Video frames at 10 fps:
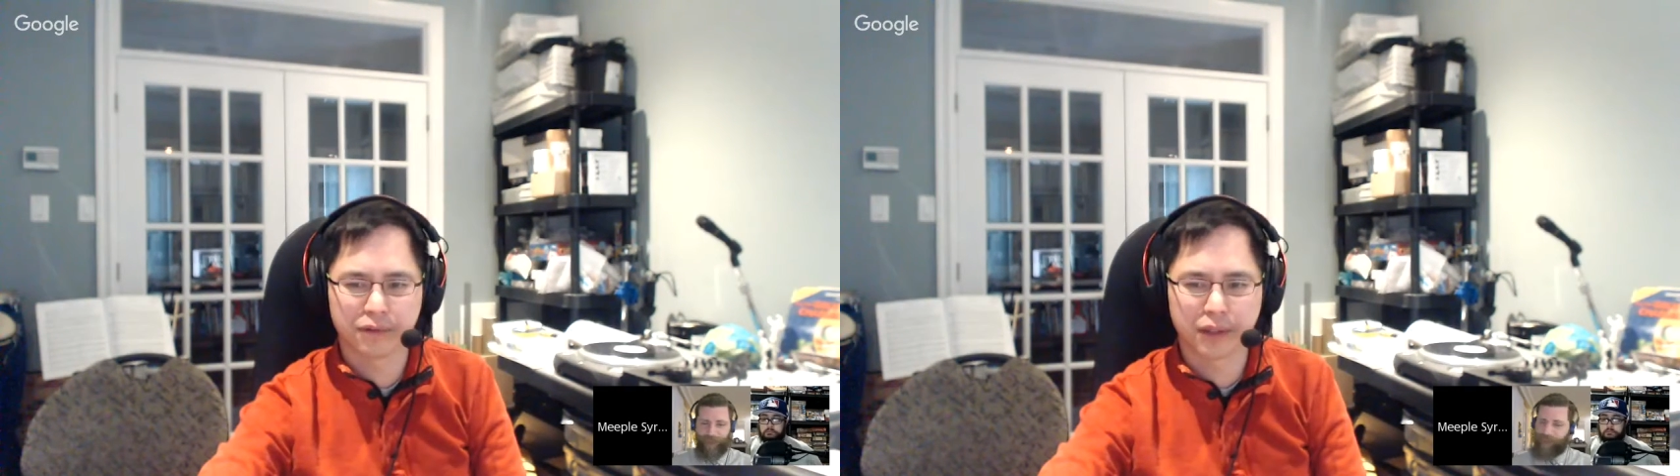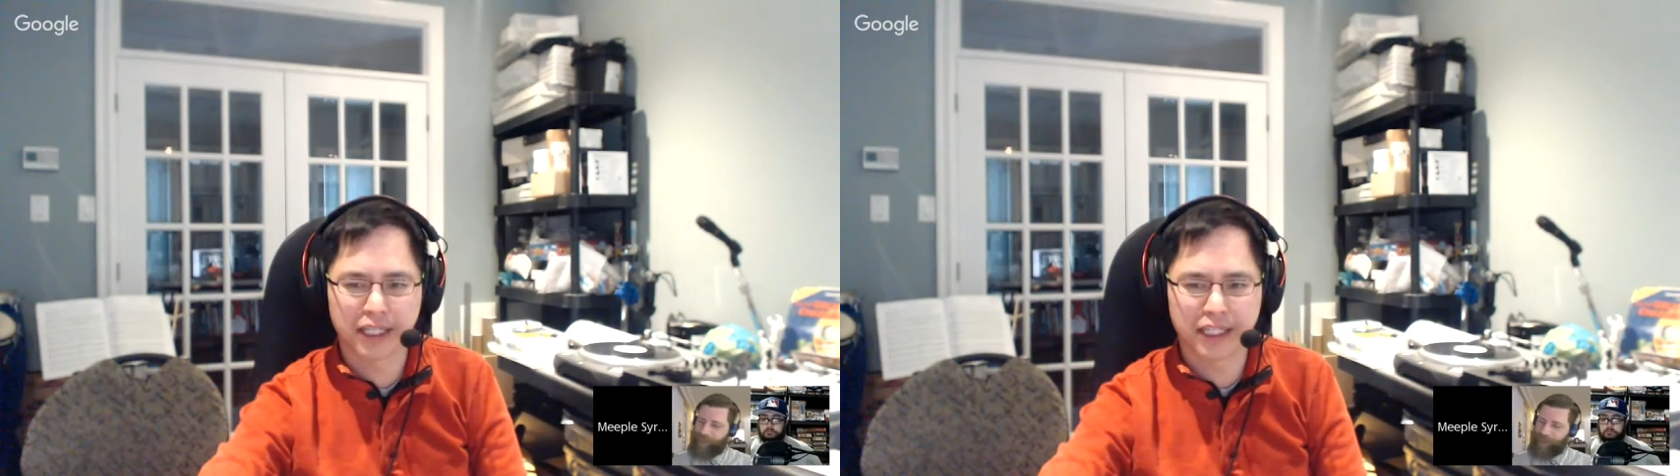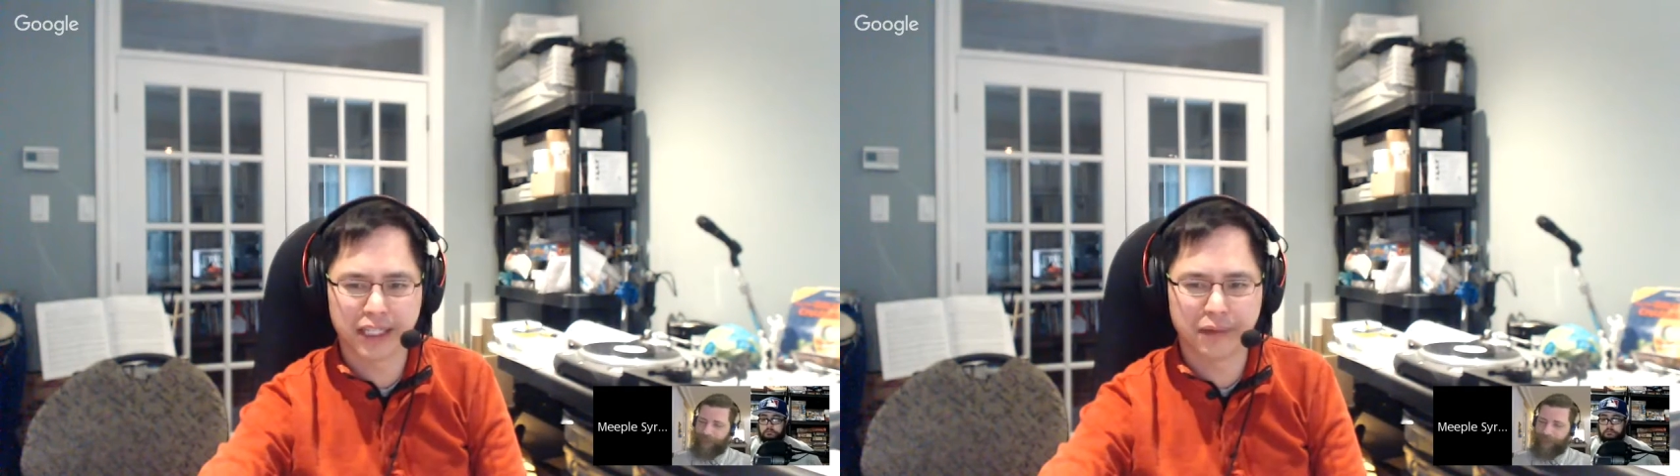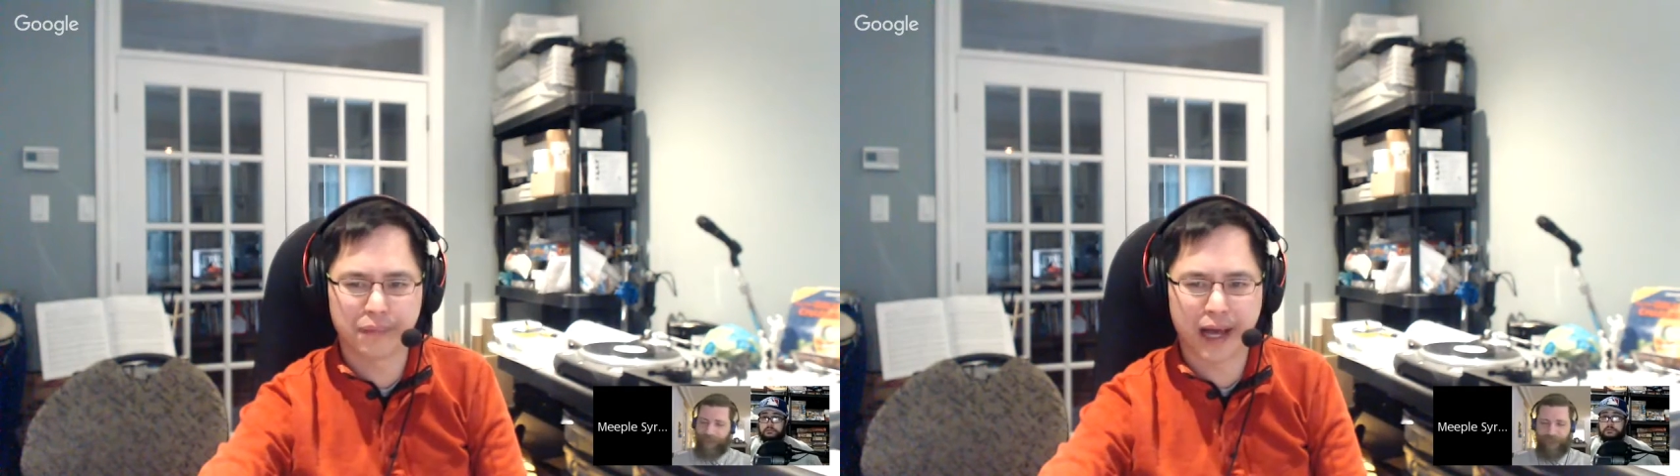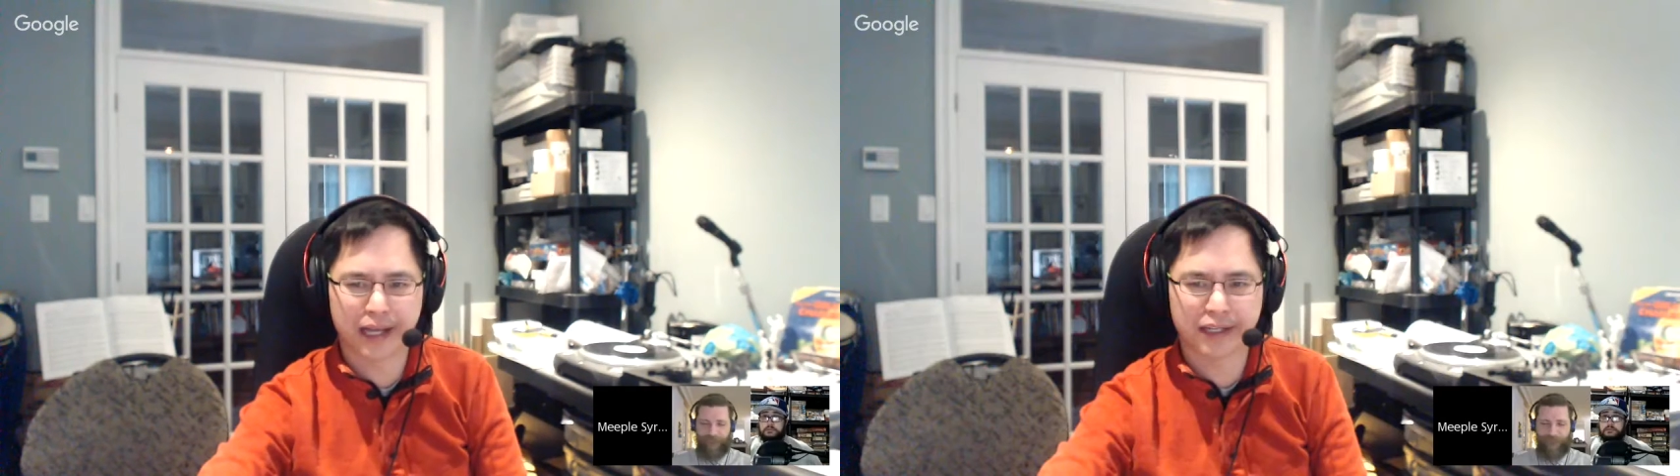We got Dylan
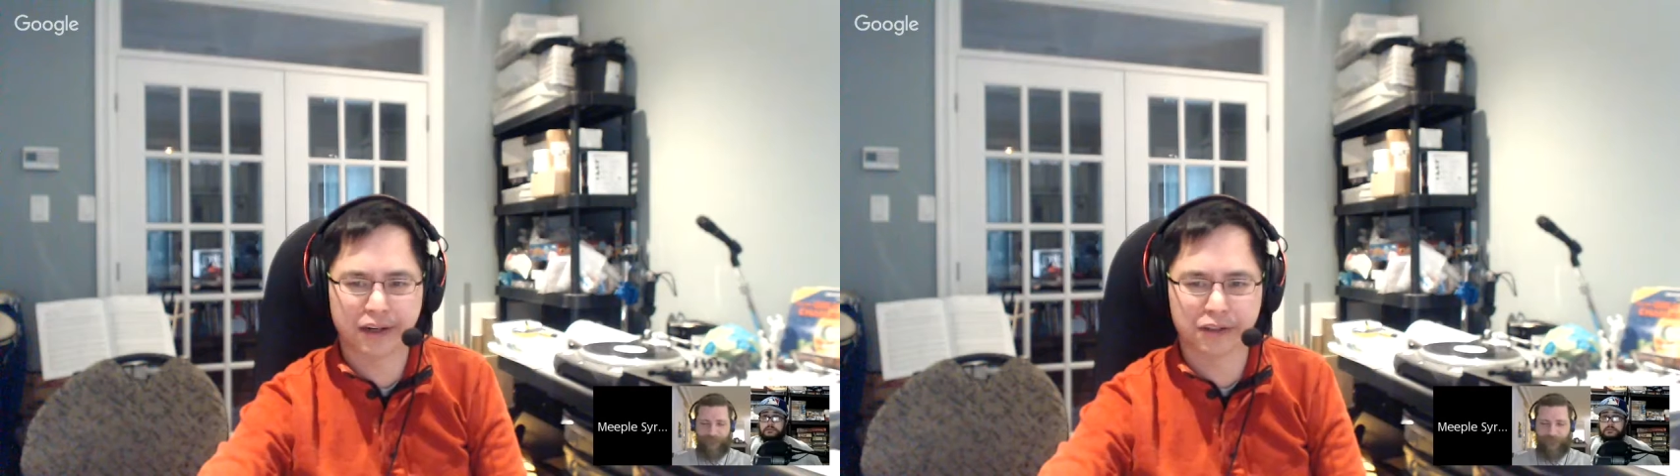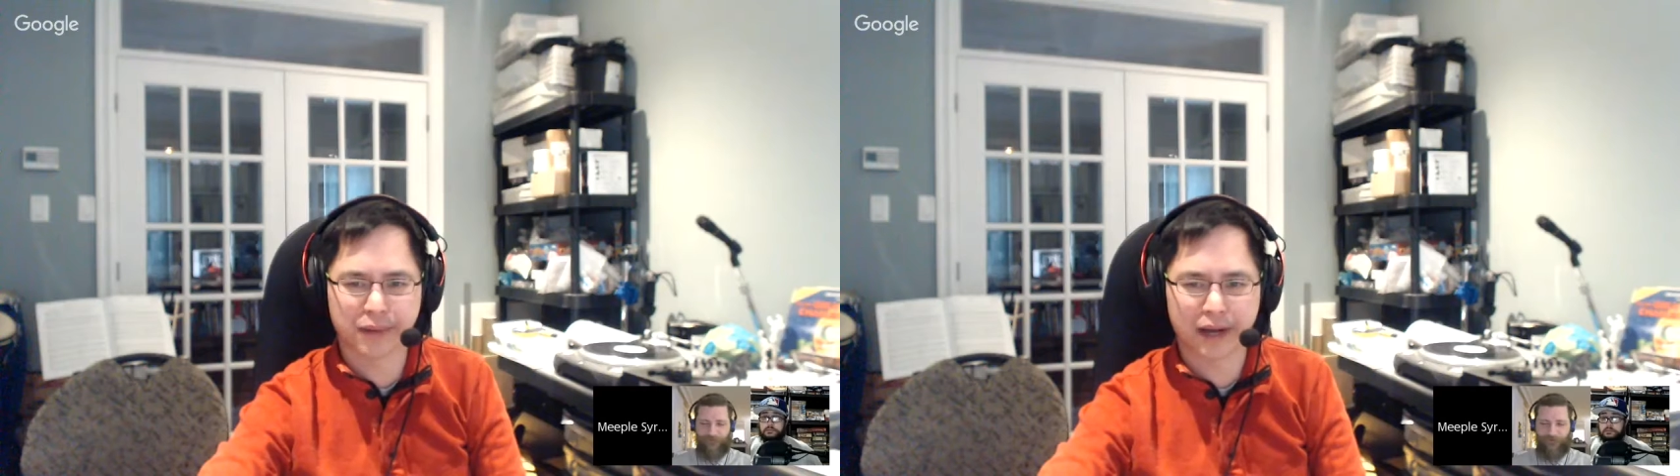back and Daryl's back.